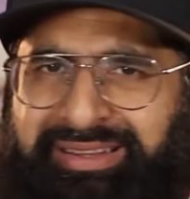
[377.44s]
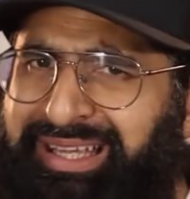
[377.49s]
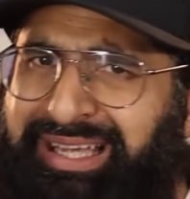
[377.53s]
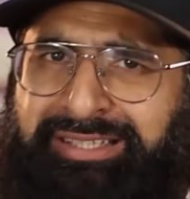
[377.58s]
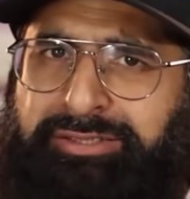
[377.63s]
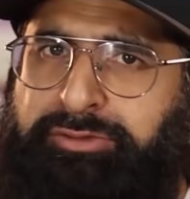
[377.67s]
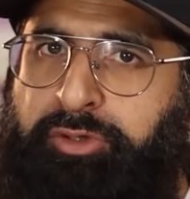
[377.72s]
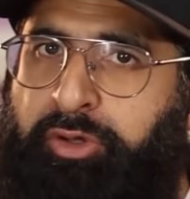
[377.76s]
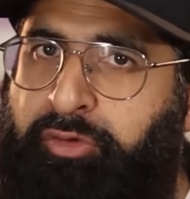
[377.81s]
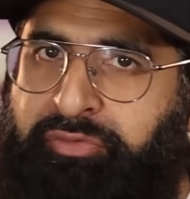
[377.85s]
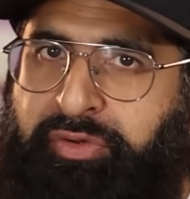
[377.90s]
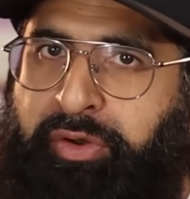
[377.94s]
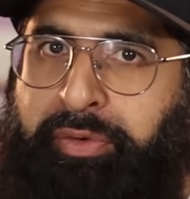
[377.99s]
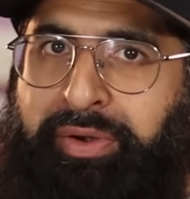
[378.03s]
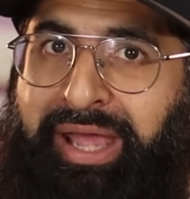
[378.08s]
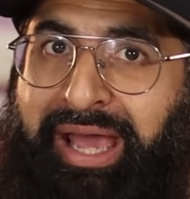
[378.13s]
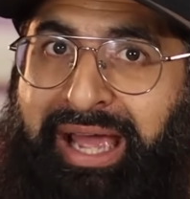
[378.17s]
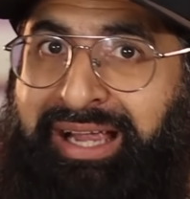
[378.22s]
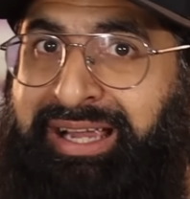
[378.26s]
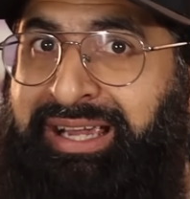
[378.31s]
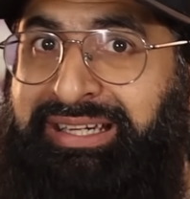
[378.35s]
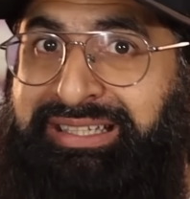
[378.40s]
that's not very
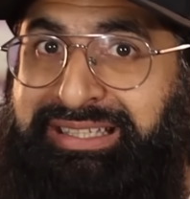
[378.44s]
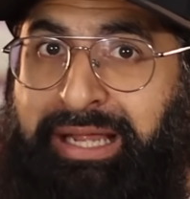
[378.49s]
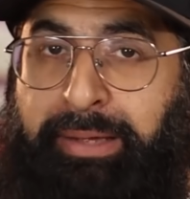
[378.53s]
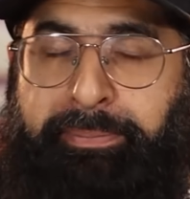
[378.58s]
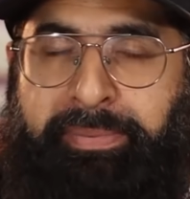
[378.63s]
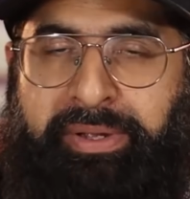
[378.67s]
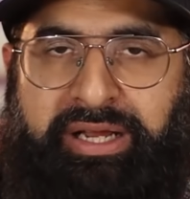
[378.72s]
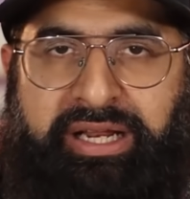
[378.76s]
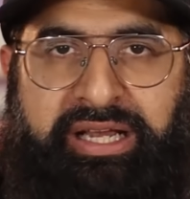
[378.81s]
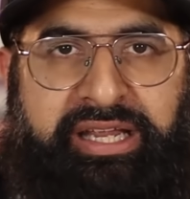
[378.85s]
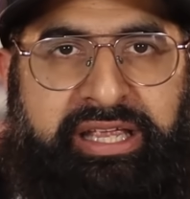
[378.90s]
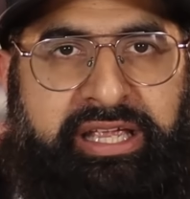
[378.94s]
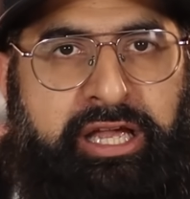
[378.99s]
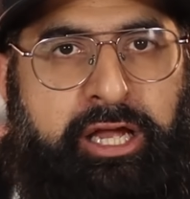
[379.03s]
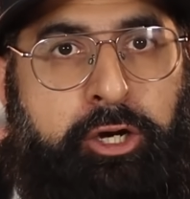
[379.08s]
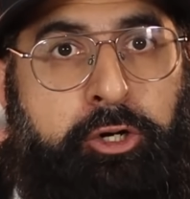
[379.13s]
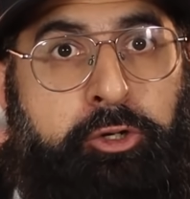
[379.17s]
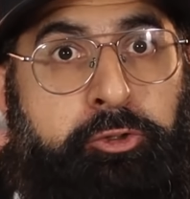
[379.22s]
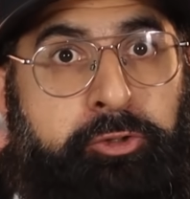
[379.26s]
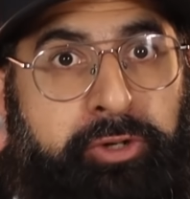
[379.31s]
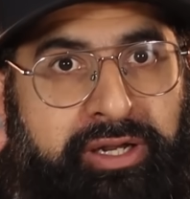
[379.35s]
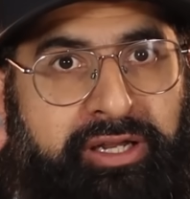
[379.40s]
academically
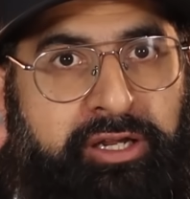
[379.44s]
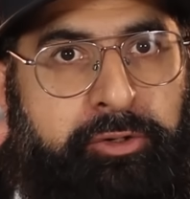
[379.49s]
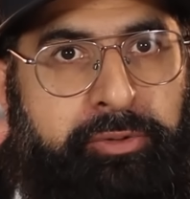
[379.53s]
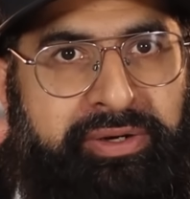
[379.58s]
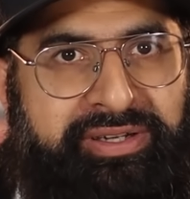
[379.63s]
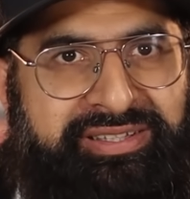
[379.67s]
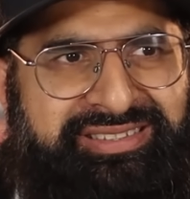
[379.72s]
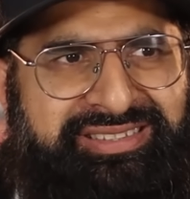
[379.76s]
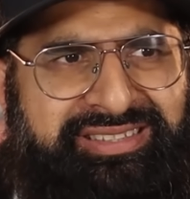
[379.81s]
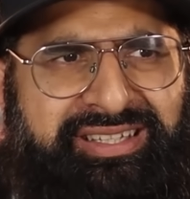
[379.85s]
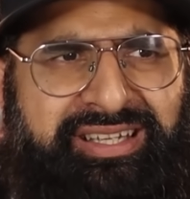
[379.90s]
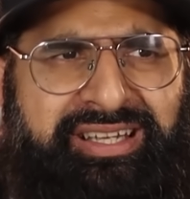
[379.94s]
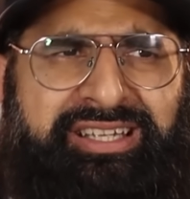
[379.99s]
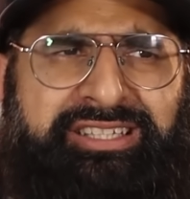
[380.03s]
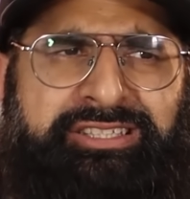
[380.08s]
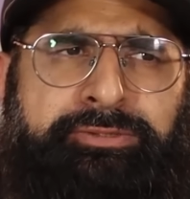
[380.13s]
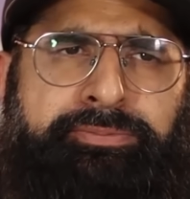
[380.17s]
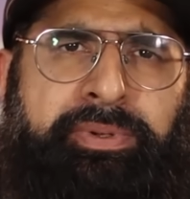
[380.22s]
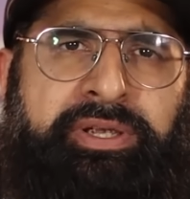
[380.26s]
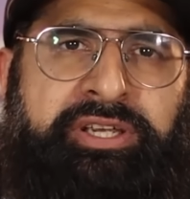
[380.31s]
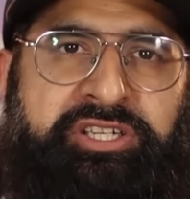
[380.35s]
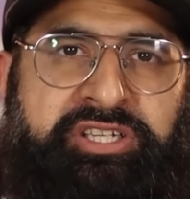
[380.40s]
rigorous,
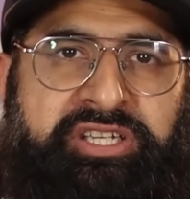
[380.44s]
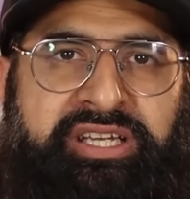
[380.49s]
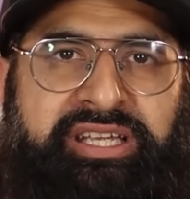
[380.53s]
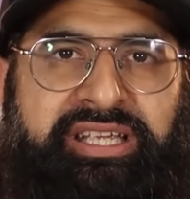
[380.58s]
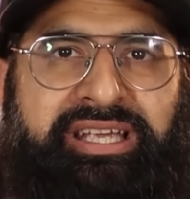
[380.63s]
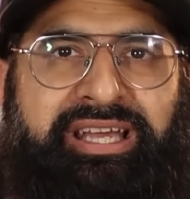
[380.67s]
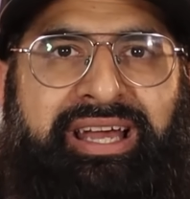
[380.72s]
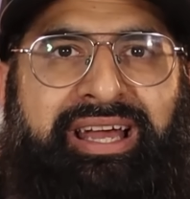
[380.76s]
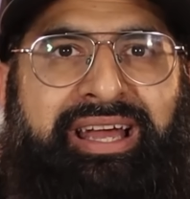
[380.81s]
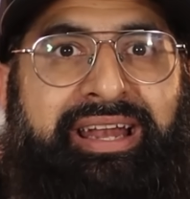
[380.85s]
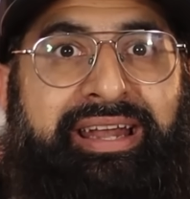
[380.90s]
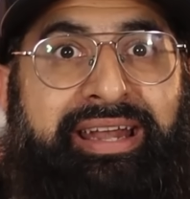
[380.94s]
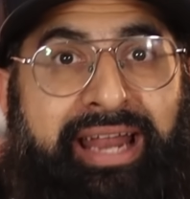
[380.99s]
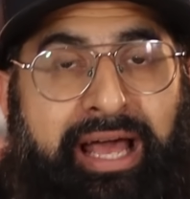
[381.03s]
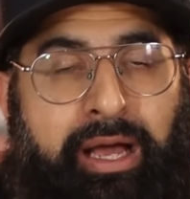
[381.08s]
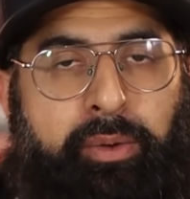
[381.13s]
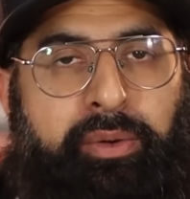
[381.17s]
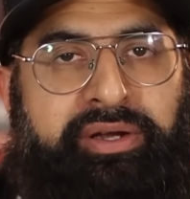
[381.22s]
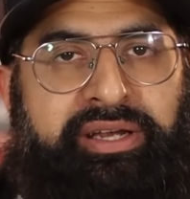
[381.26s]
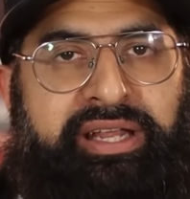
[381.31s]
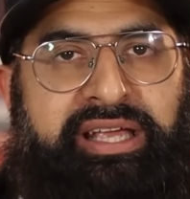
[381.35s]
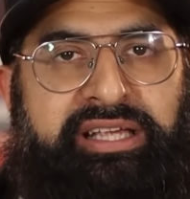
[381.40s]
especially
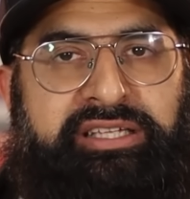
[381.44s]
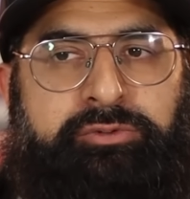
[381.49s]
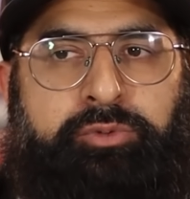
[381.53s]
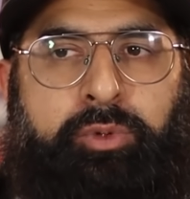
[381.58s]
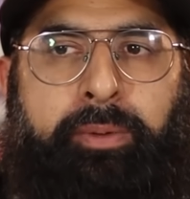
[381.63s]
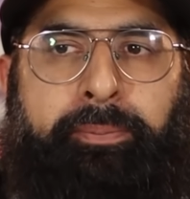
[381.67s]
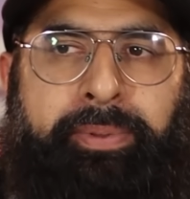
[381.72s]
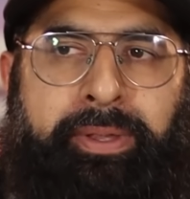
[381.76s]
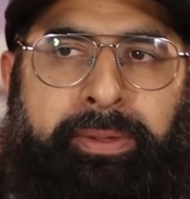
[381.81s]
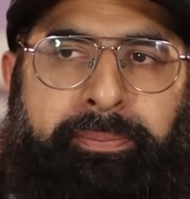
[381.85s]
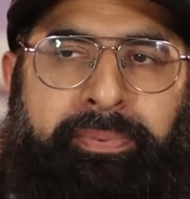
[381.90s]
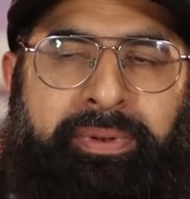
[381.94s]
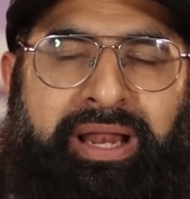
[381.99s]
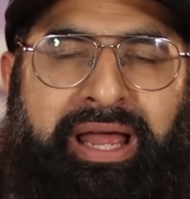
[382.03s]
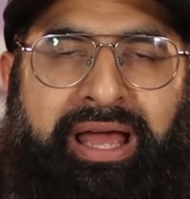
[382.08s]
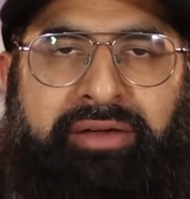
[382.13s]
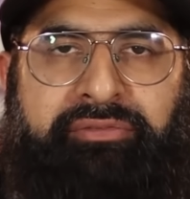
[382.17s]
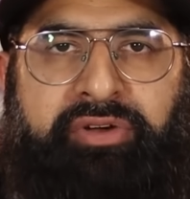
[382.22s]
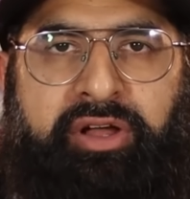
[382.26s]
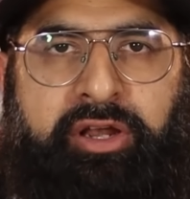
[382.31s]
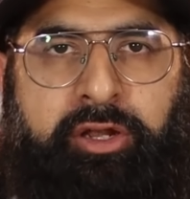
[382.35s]
nowadays where people have